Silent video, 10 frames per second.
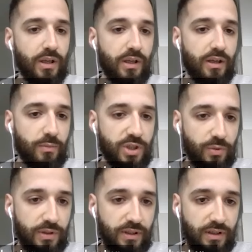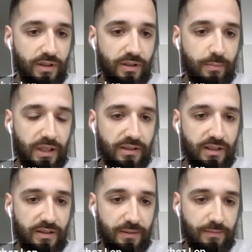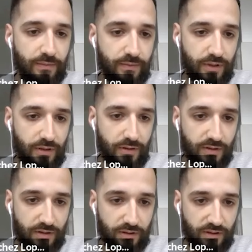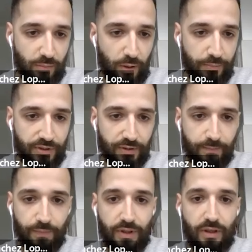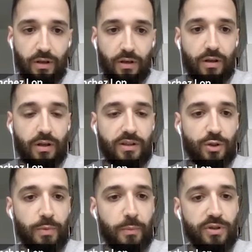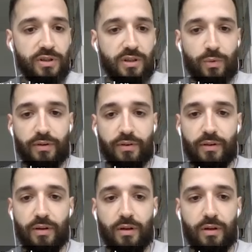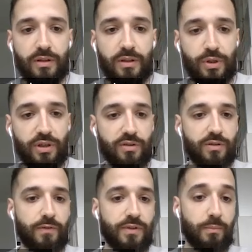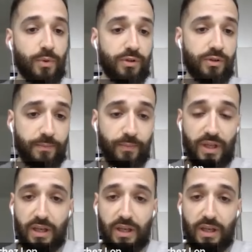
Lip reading: Here I'm showing the Planck data. They are these blobs in superposition with the predictions of models,